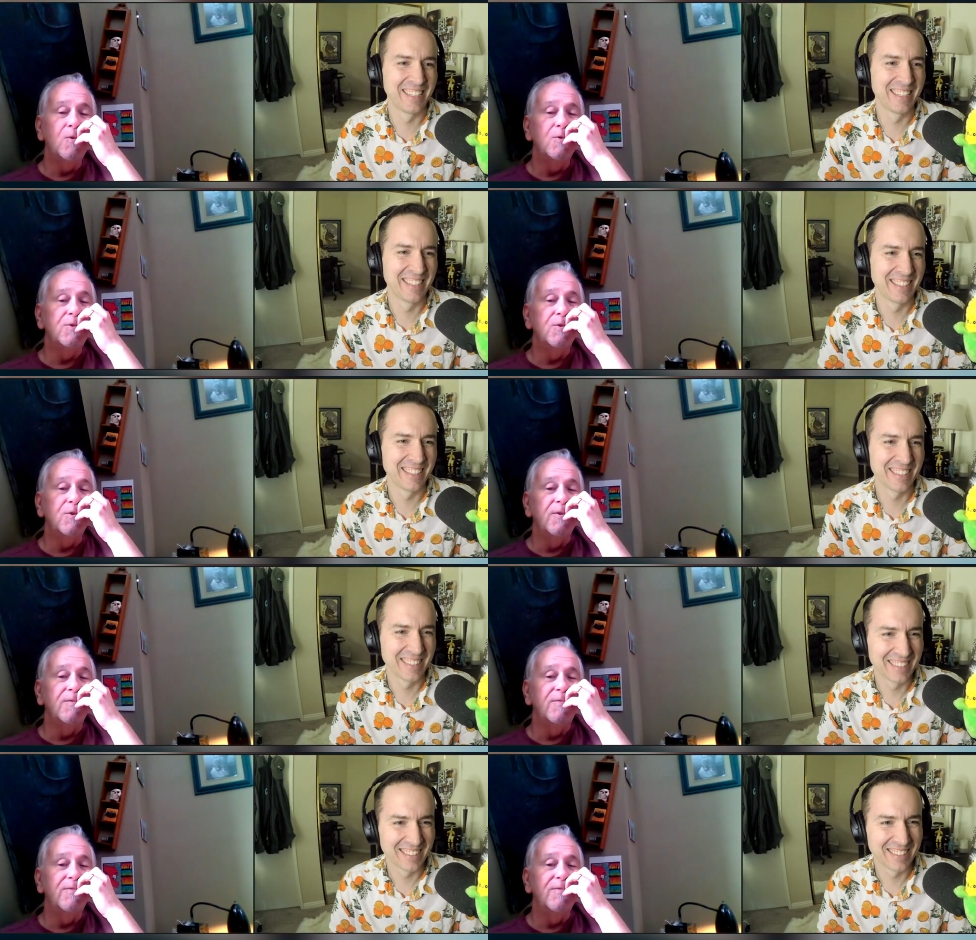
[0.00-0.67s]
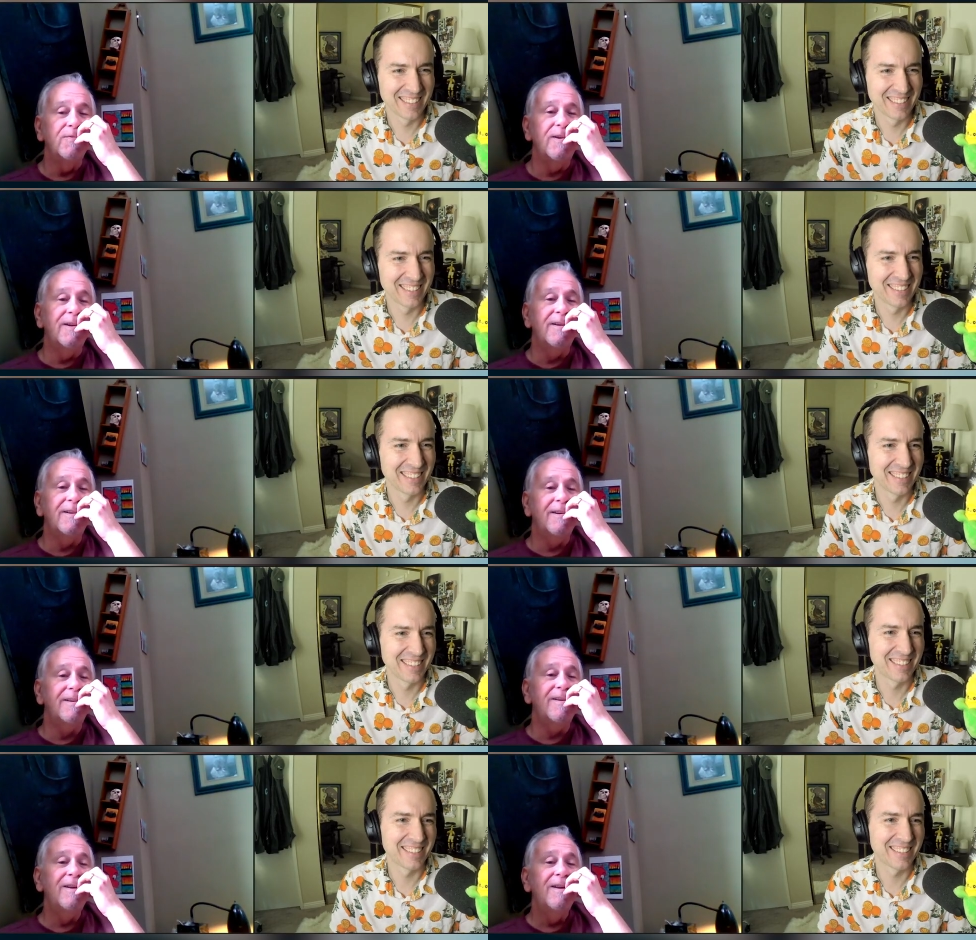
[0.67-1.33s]
Speaker 1: we're sort
Speaker 2: of
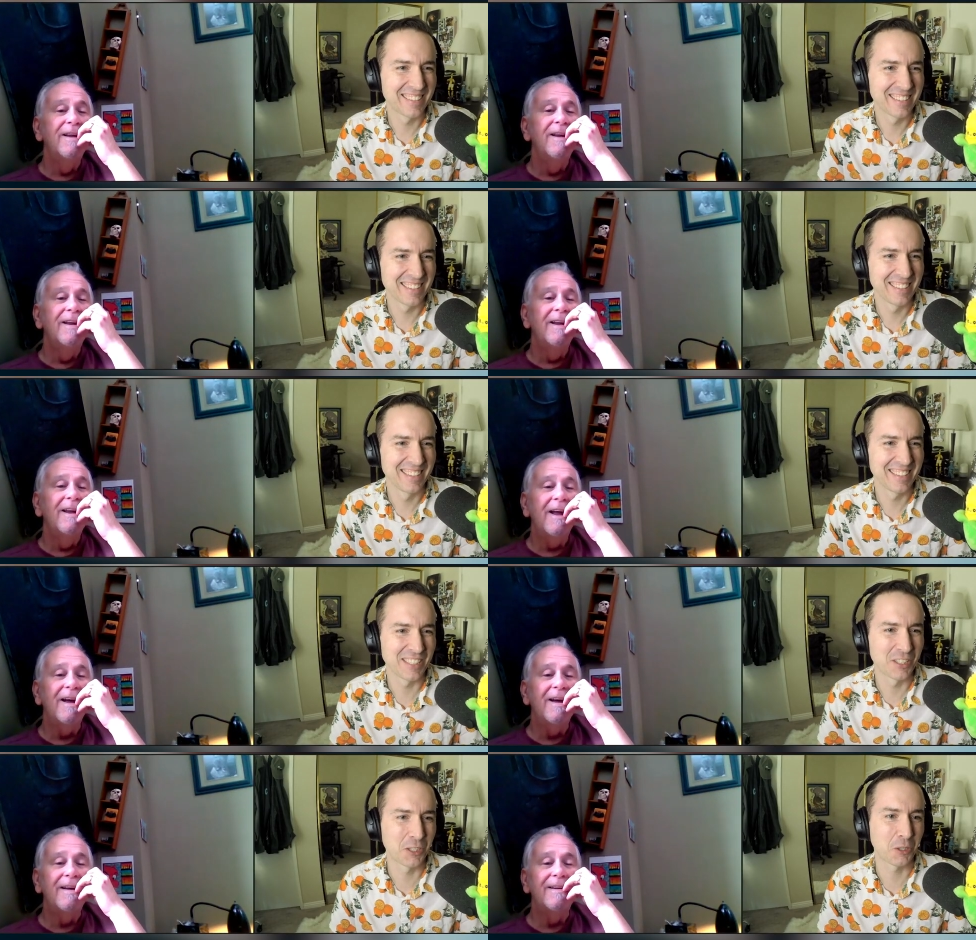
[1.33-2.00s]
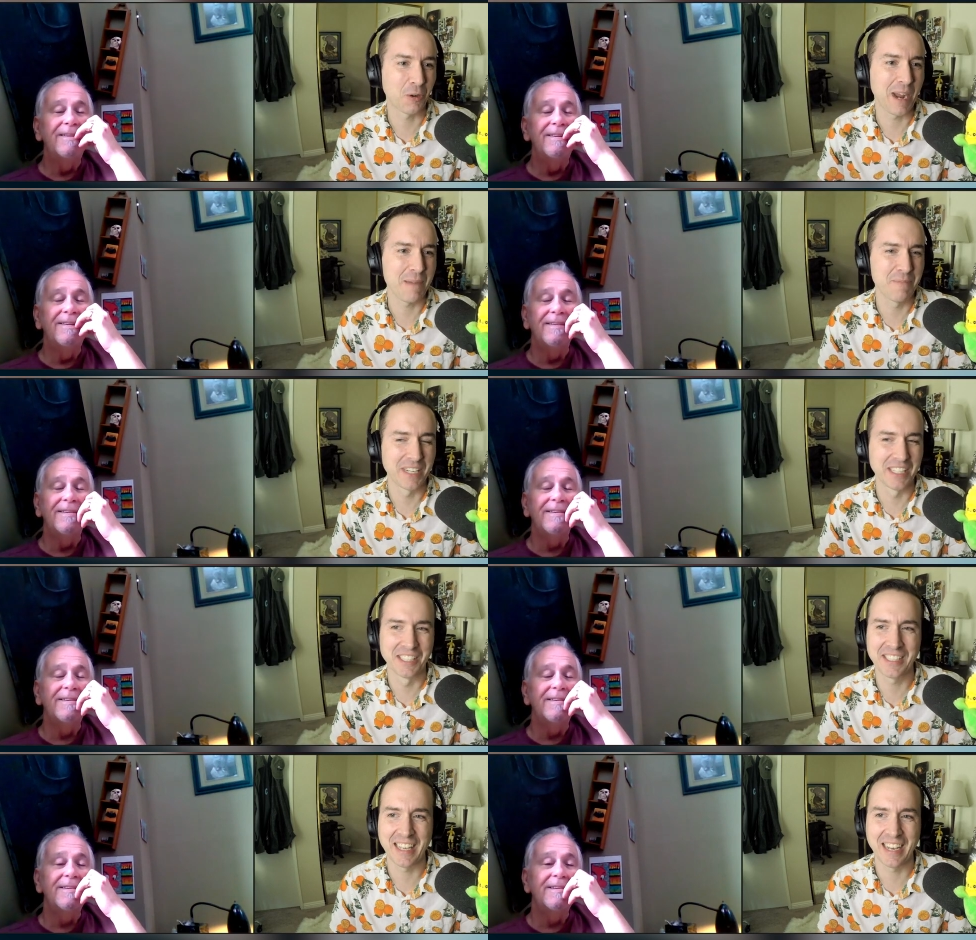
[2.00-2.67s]
Speaker 1: just
Speaker 2: trapped um,
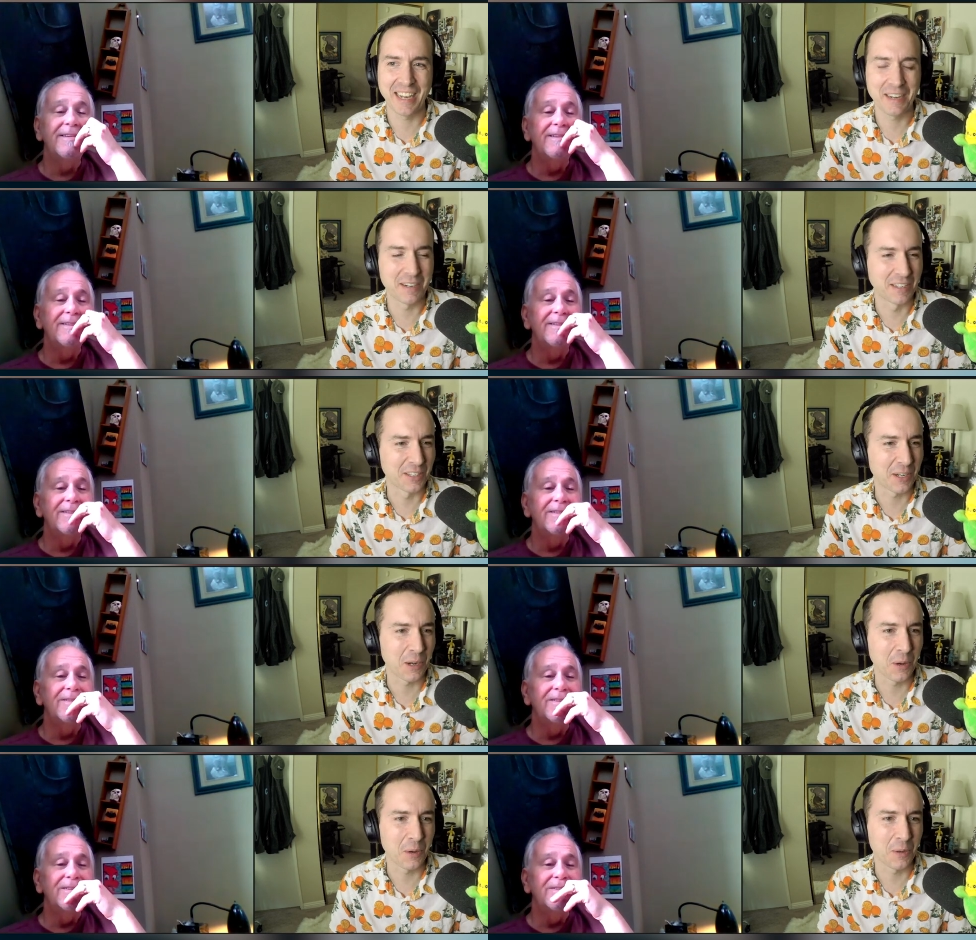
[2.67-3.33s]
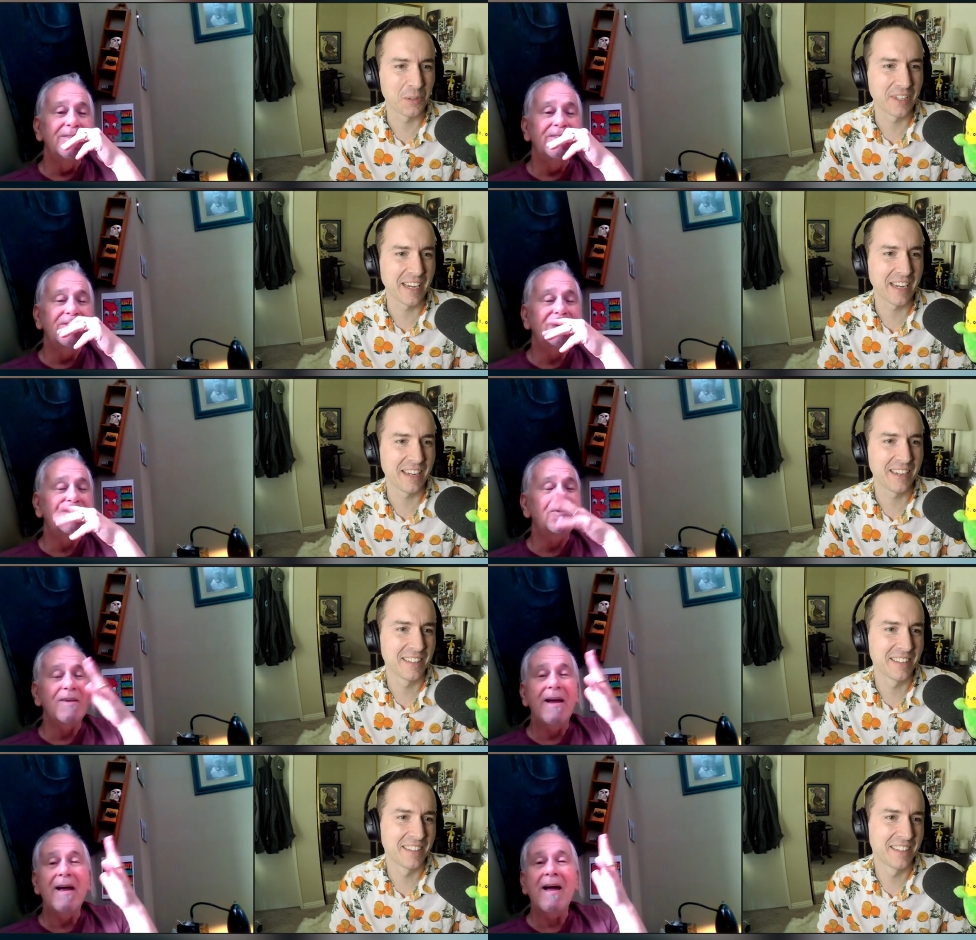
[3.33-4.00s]
inside in the cold.
Speaker 1: Yeah,
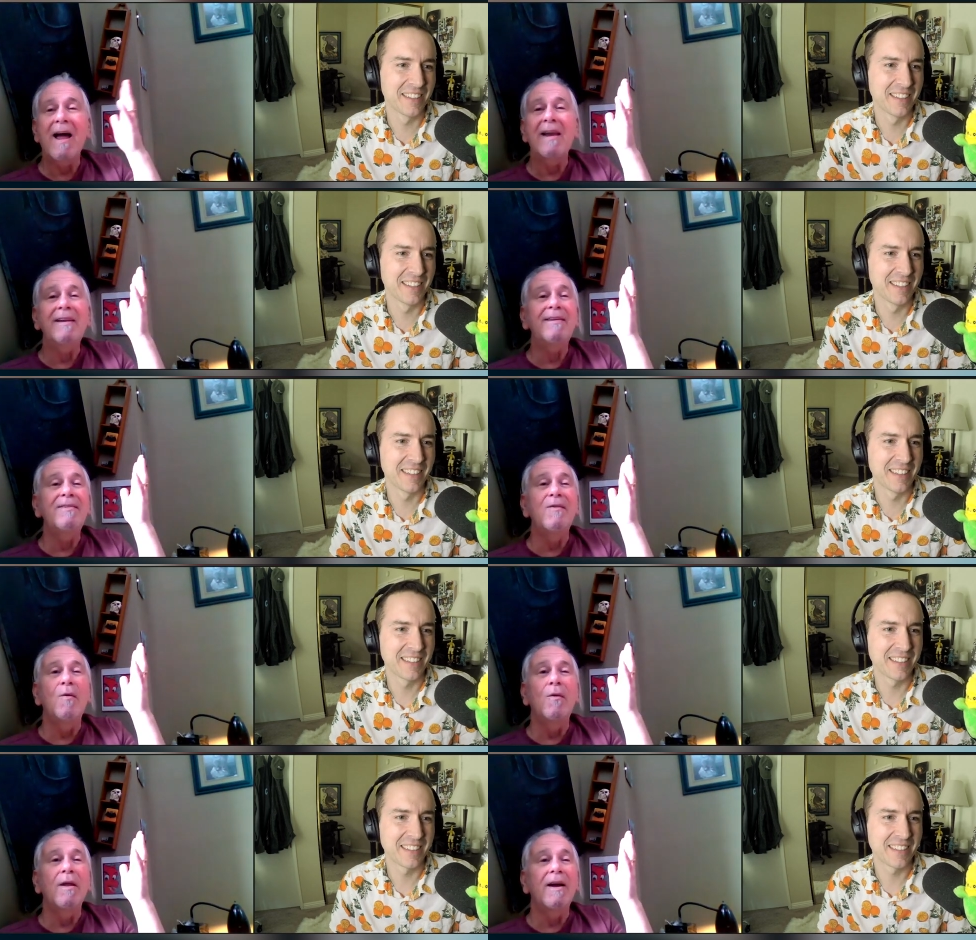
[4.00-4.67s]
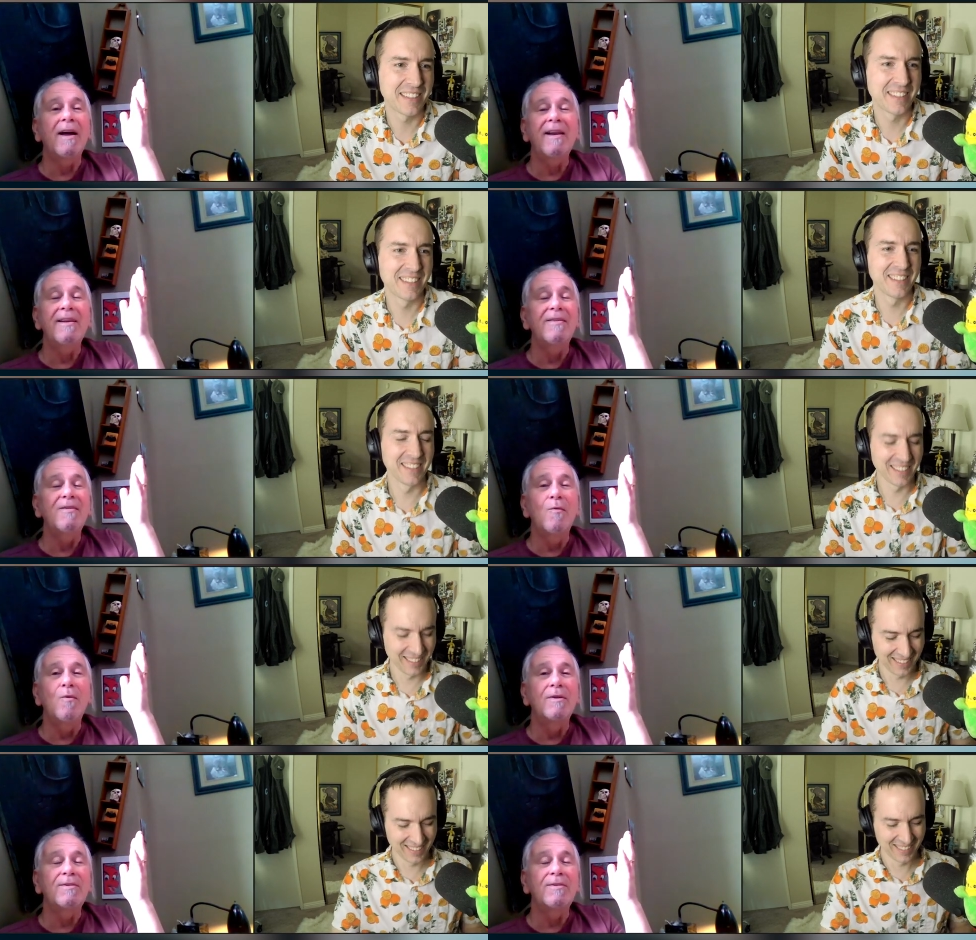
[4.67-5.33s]
tra I didn't know, like I
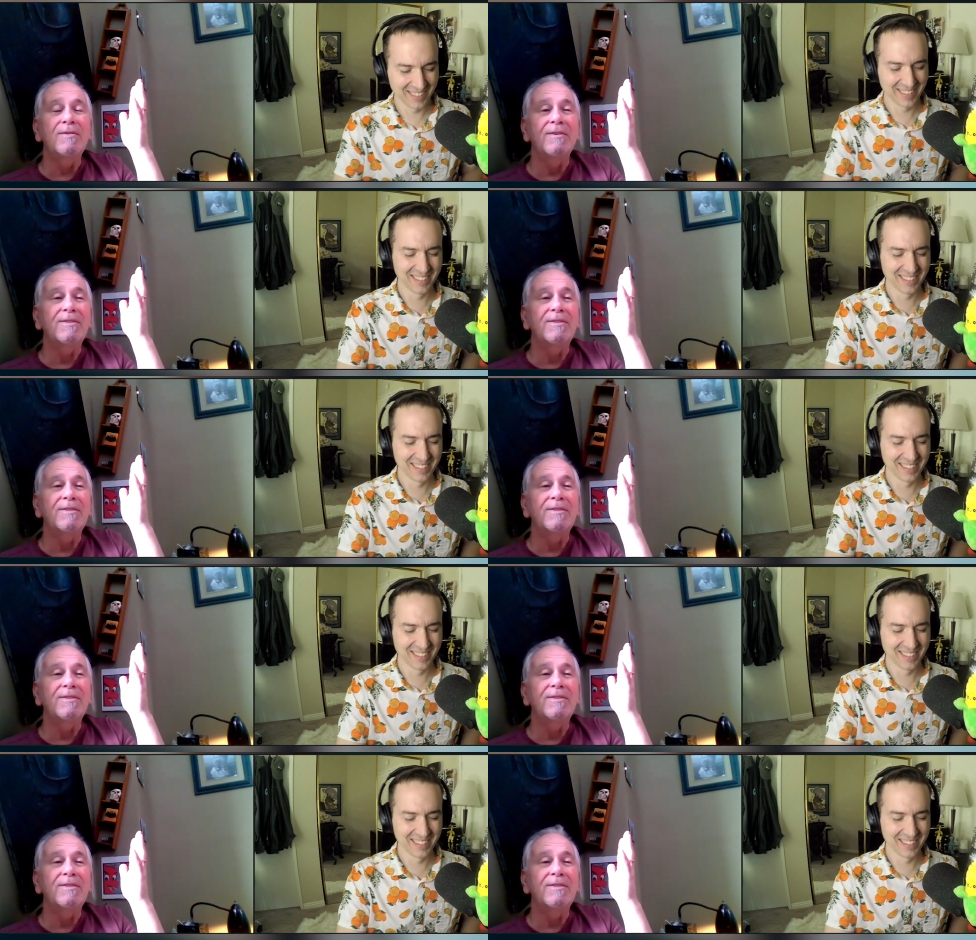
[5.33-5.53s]
didn't know what to